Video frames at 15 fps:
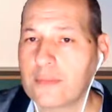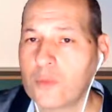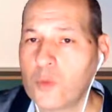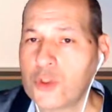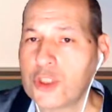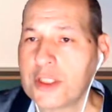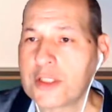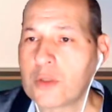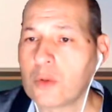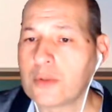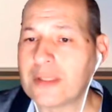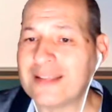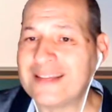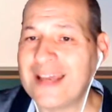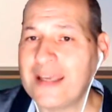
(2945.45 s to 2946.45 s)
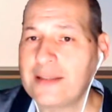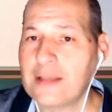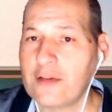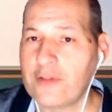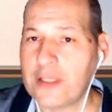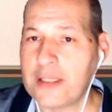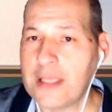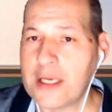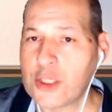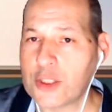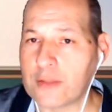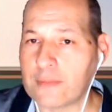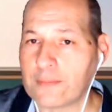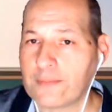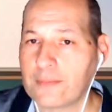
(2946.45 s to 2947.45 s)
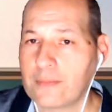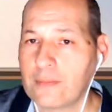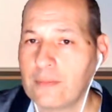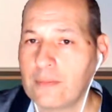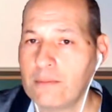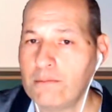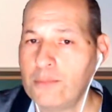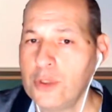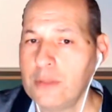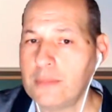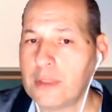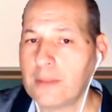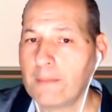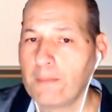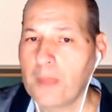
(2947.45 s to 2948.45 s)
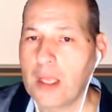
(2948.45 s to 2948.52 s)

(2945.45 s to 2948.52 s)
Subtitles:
which is called data validation. Boom.